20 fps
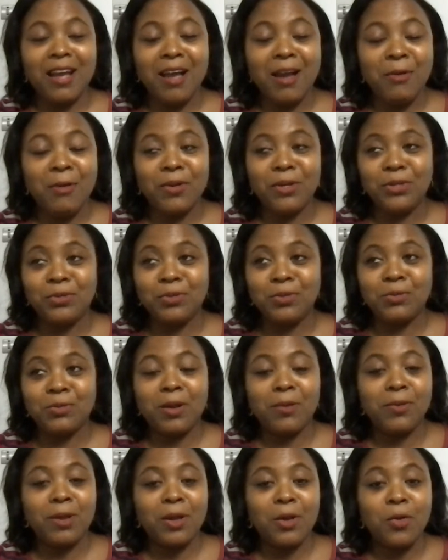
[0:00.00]
at her when she was
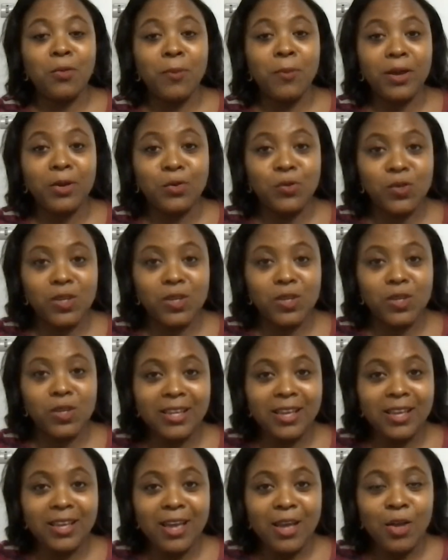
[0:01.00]
born. I was like, oh my goodness,
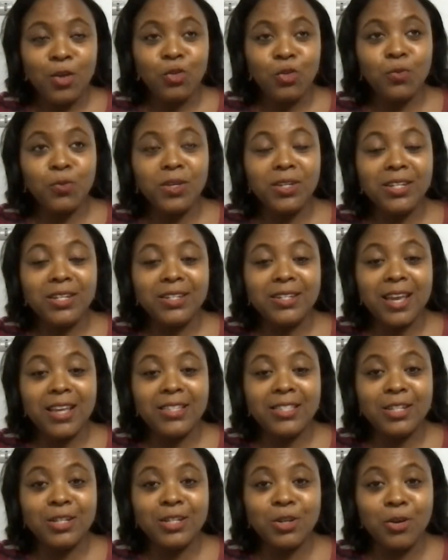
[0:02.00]
you mean the
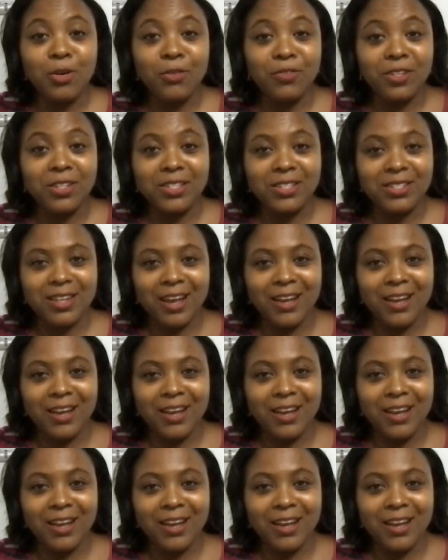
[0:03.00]
destiny of this